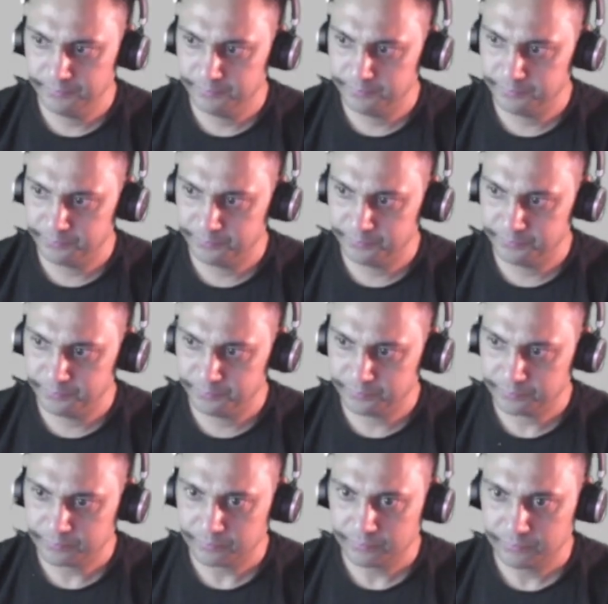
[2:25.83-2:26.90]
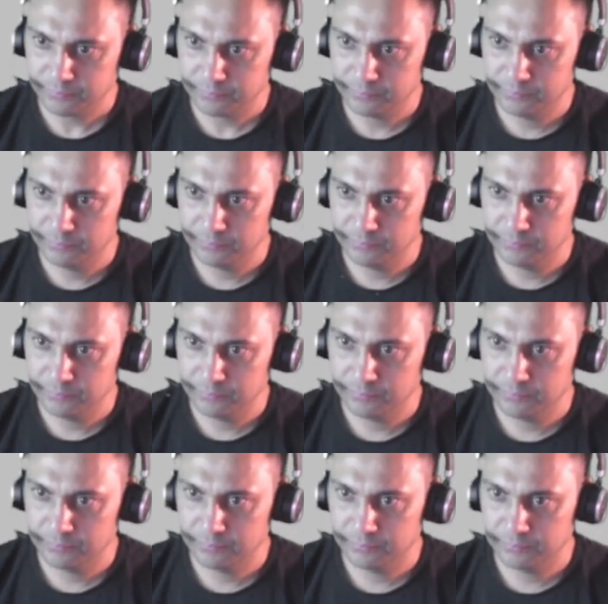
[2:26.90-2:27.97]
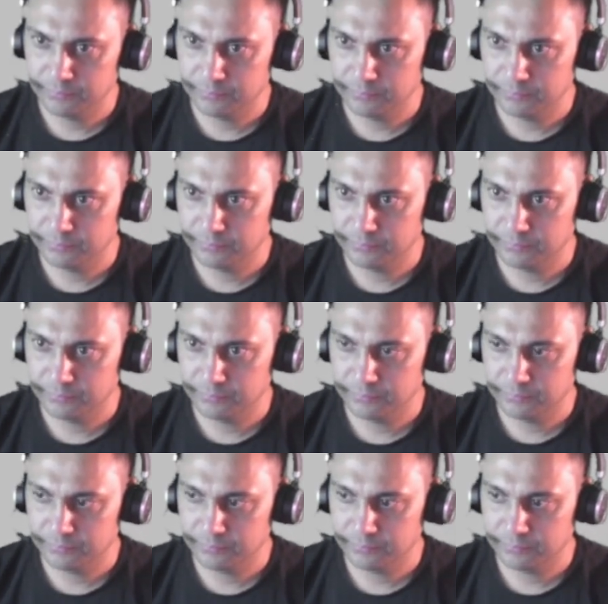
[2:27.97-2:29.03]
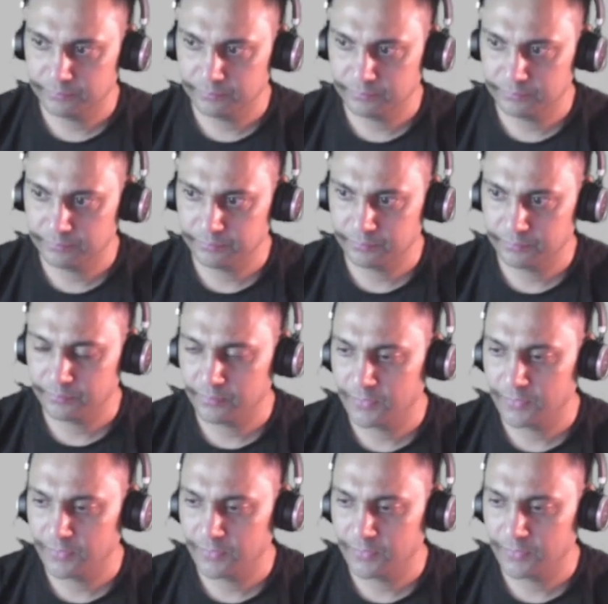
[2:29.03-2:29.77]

(no one is talking)